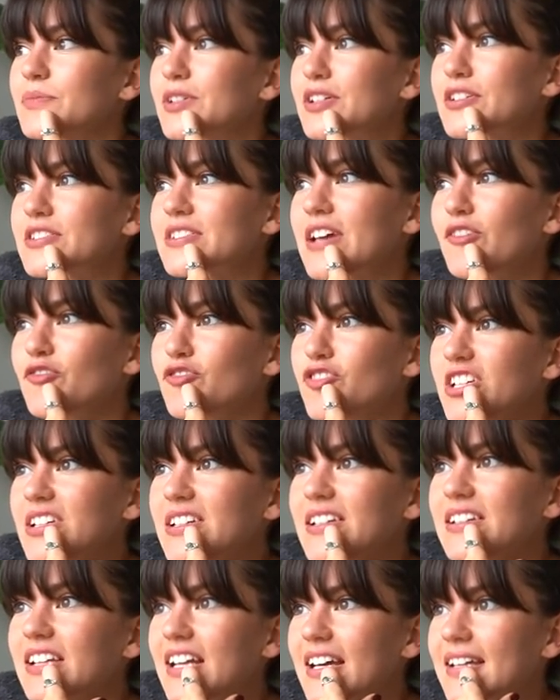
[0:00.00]
because I
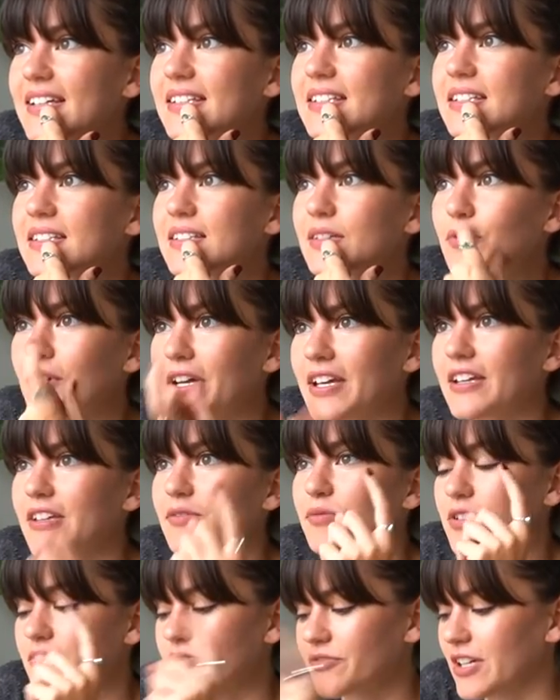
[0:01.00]
really liked the way
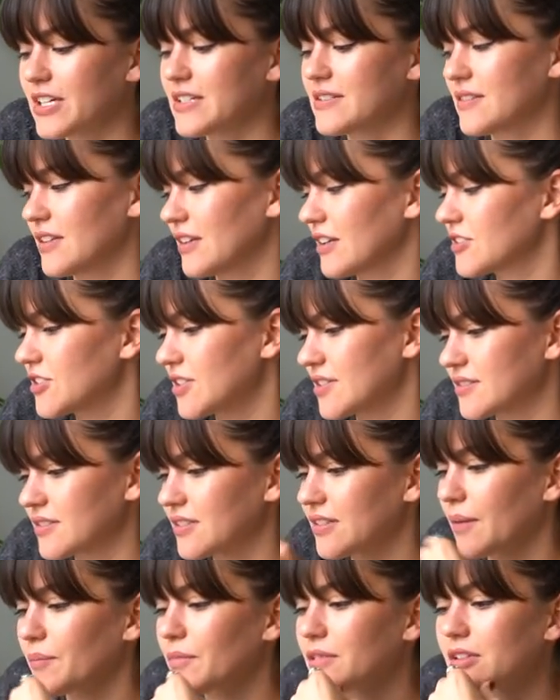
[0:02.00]
it was phrased and I just
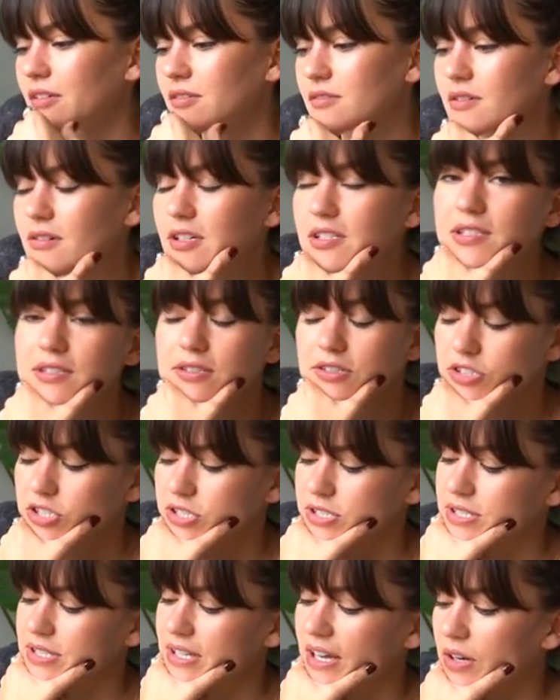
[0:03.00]
stumbled across it
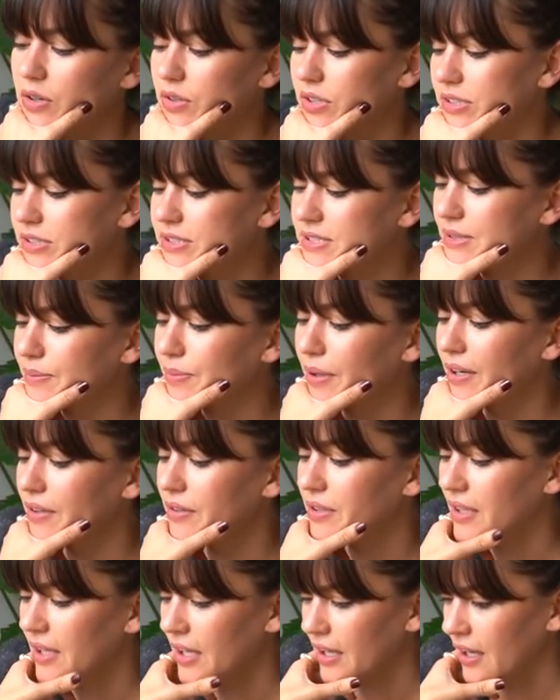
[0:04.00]
just now, and it's
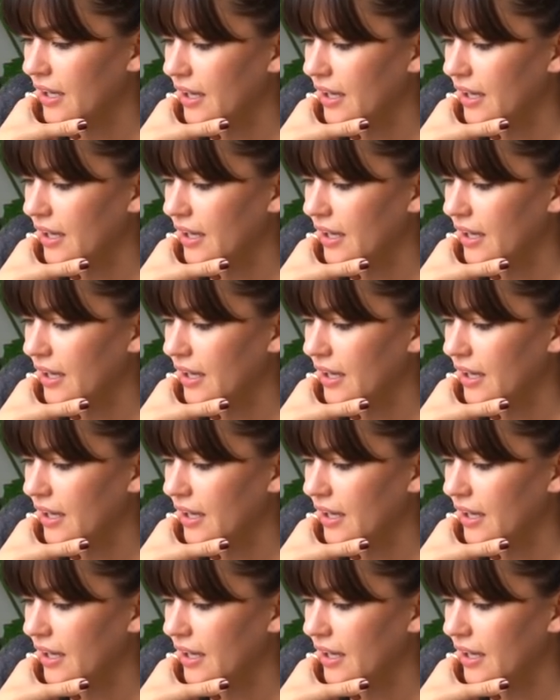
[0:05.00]
about